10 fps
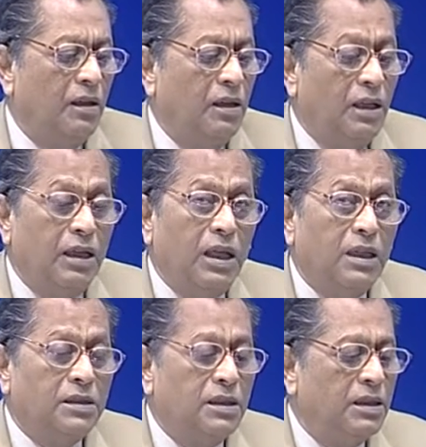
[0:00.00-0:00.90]
And
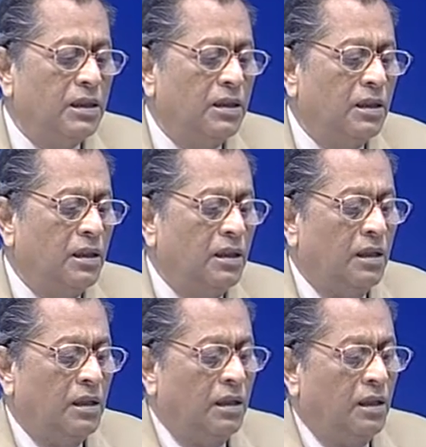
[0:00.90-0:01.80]
lastly,
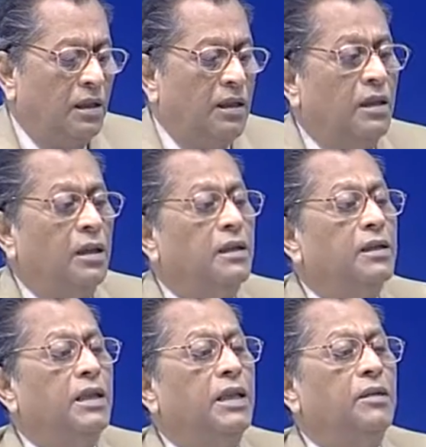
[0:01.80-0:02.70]

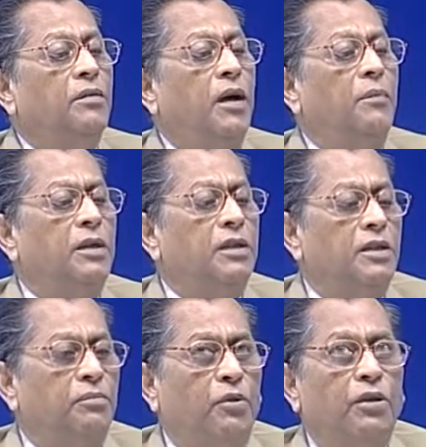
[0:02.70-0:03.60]
the environmental
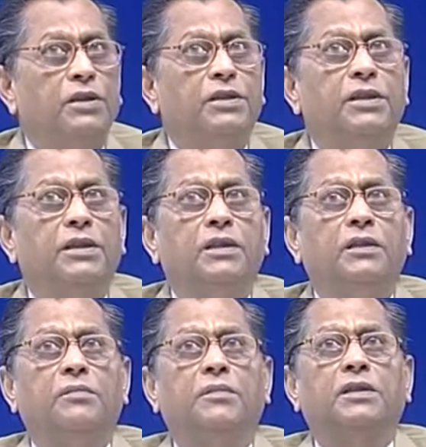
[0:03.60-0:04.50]
policy
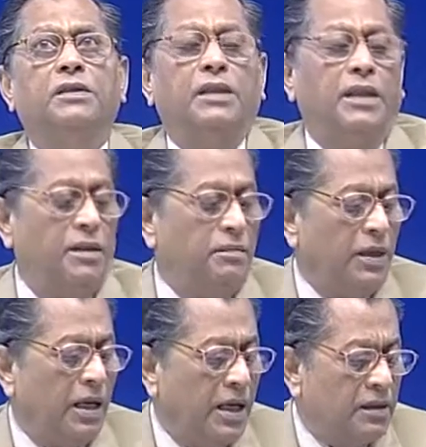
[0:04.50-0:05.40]
must aim
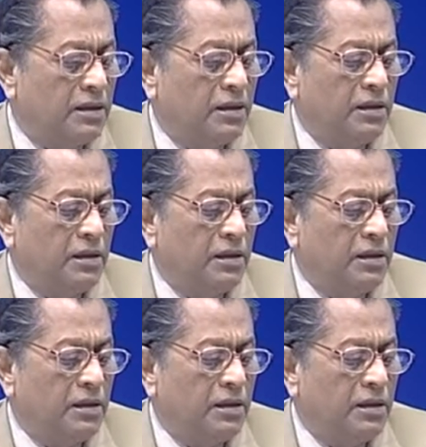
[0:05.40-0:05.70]
at